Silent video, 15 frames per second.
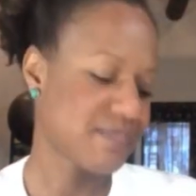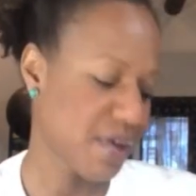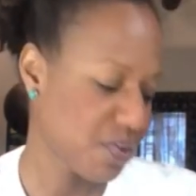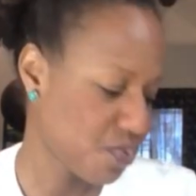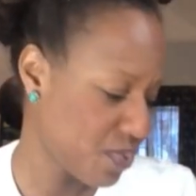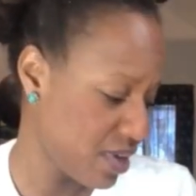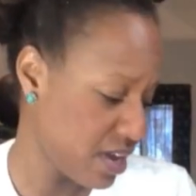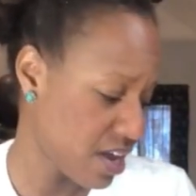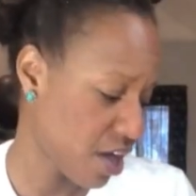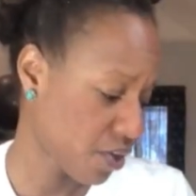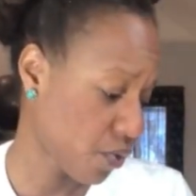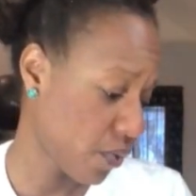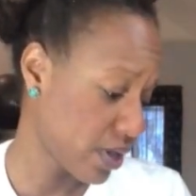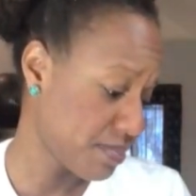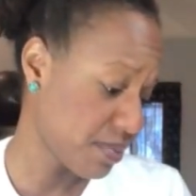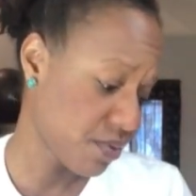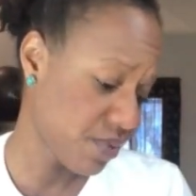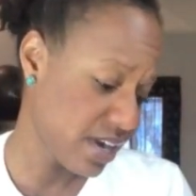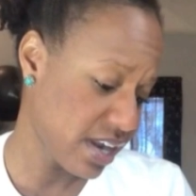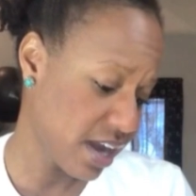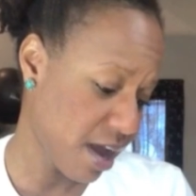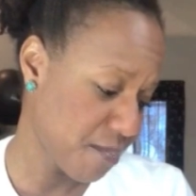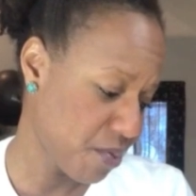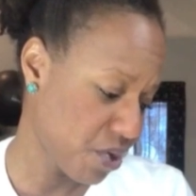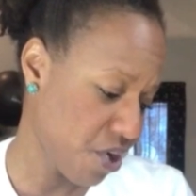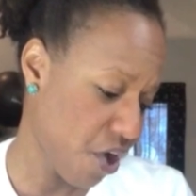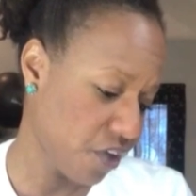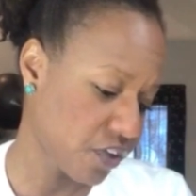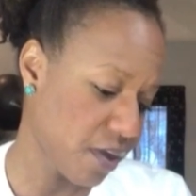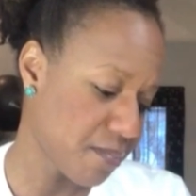month, we are going to be reading a book
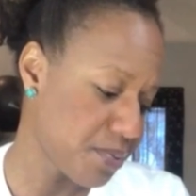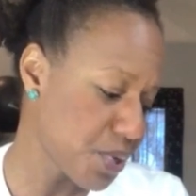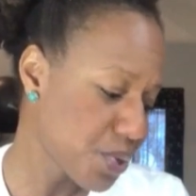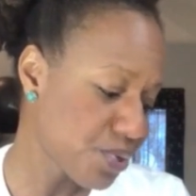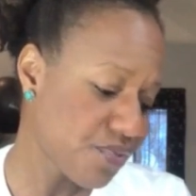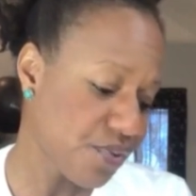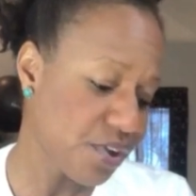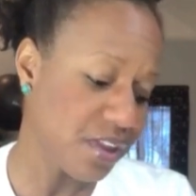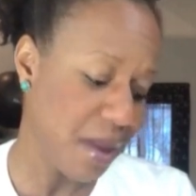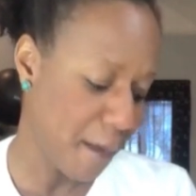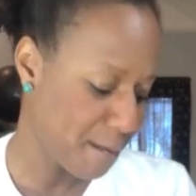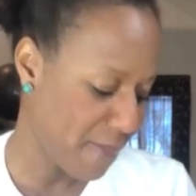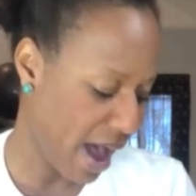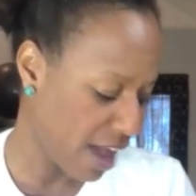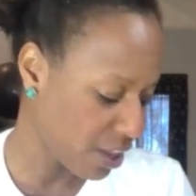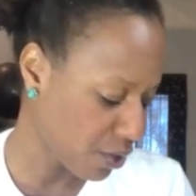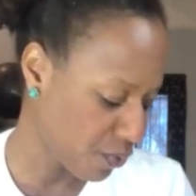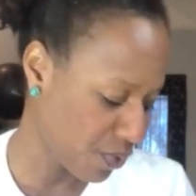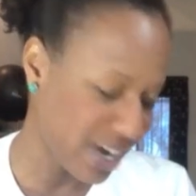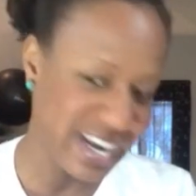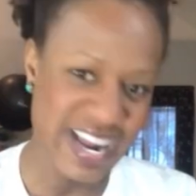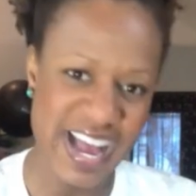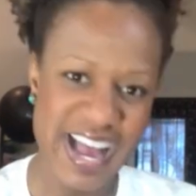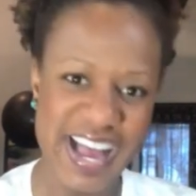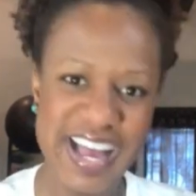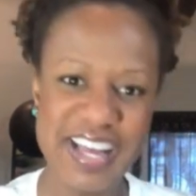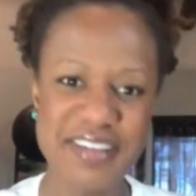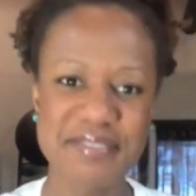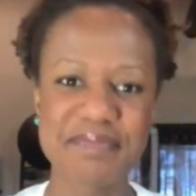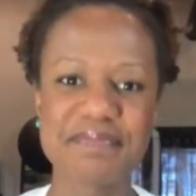called Beautiful
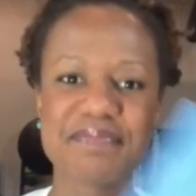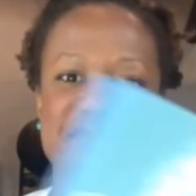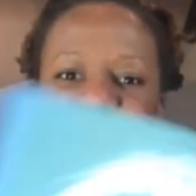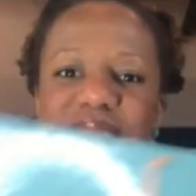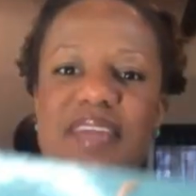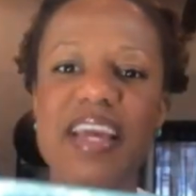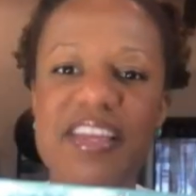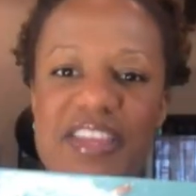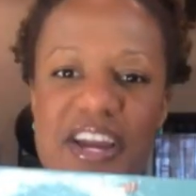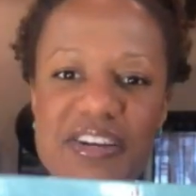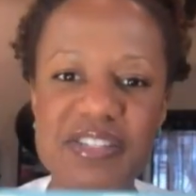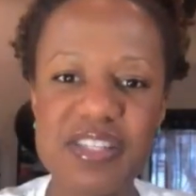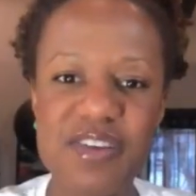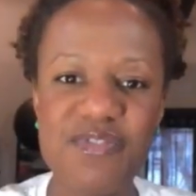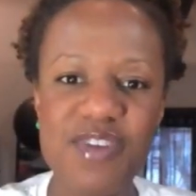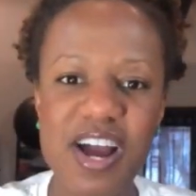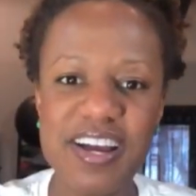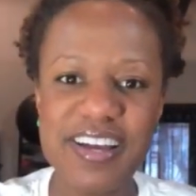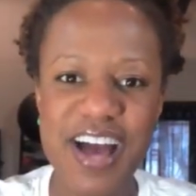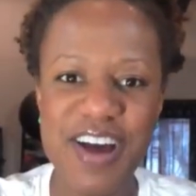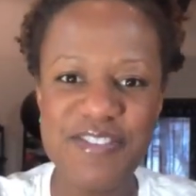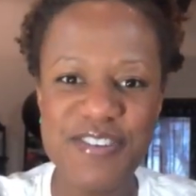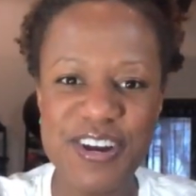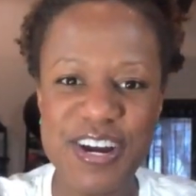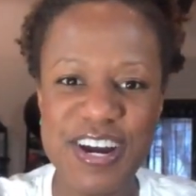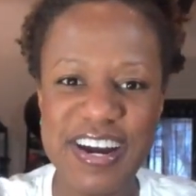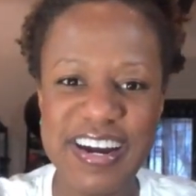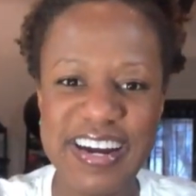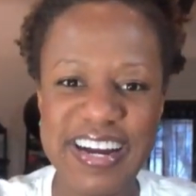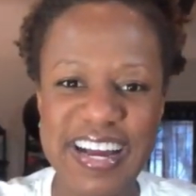Ballerina. There's the front
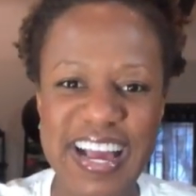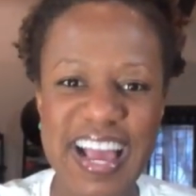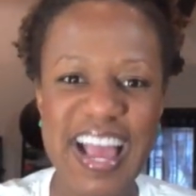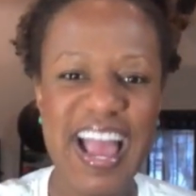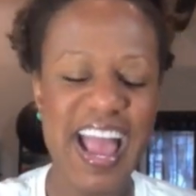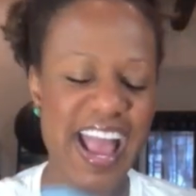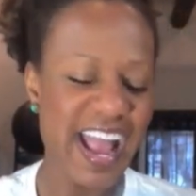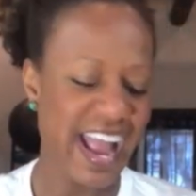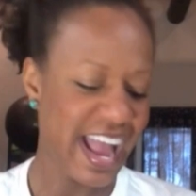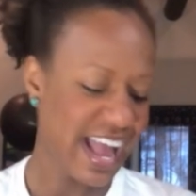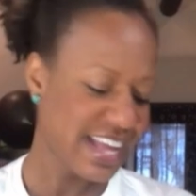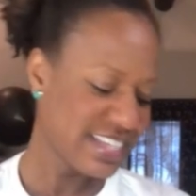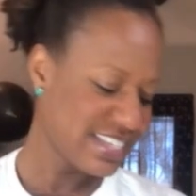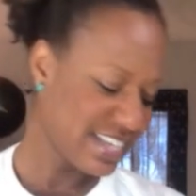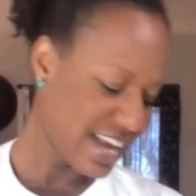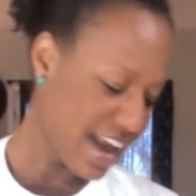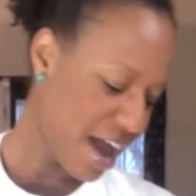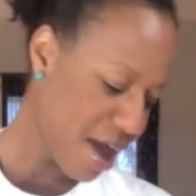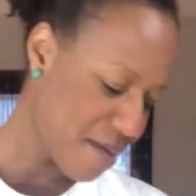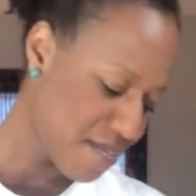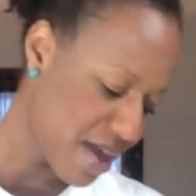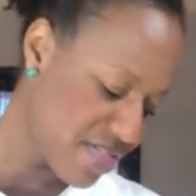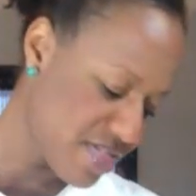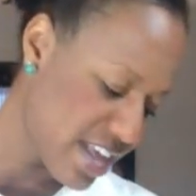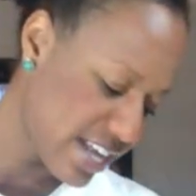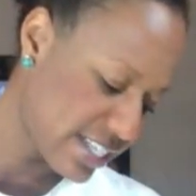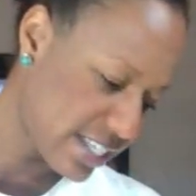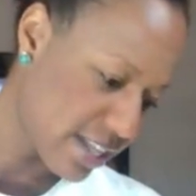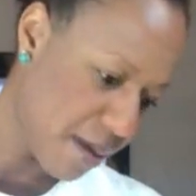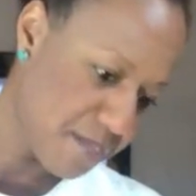cover. And
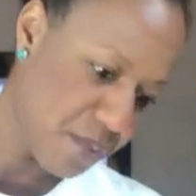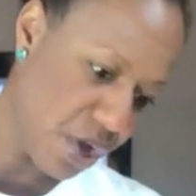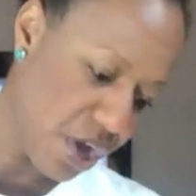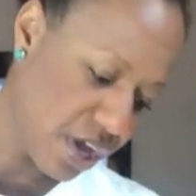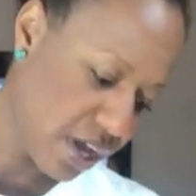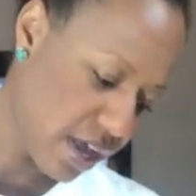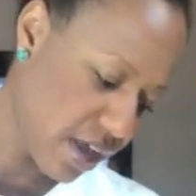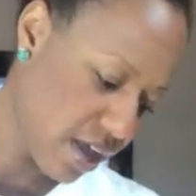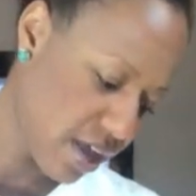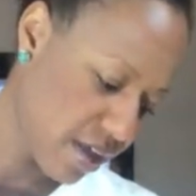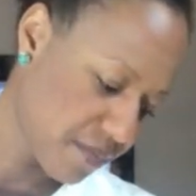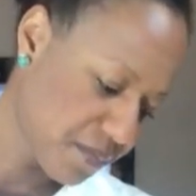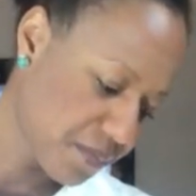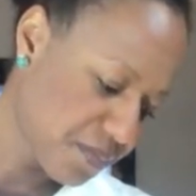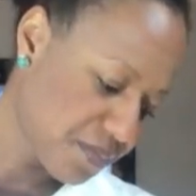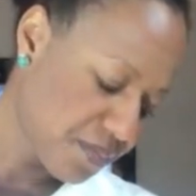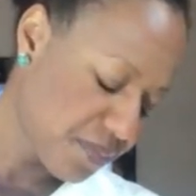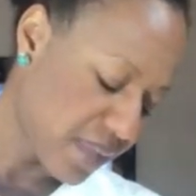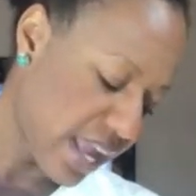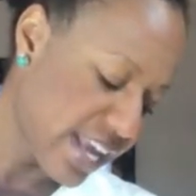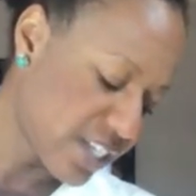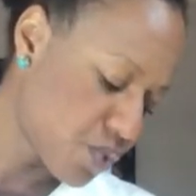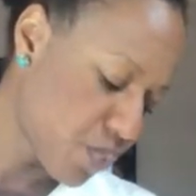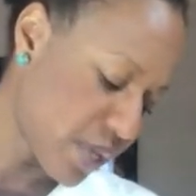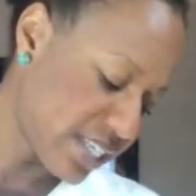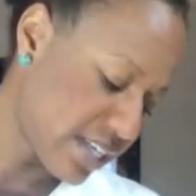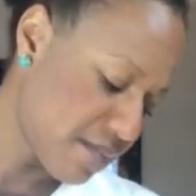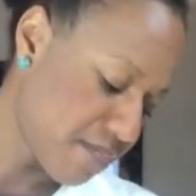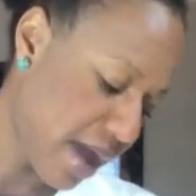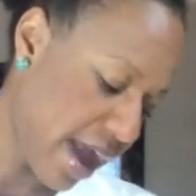this book is
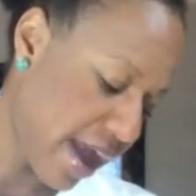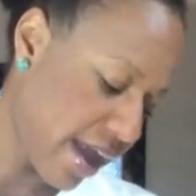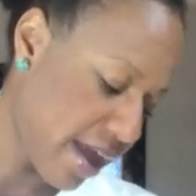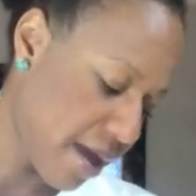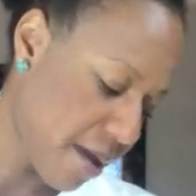written by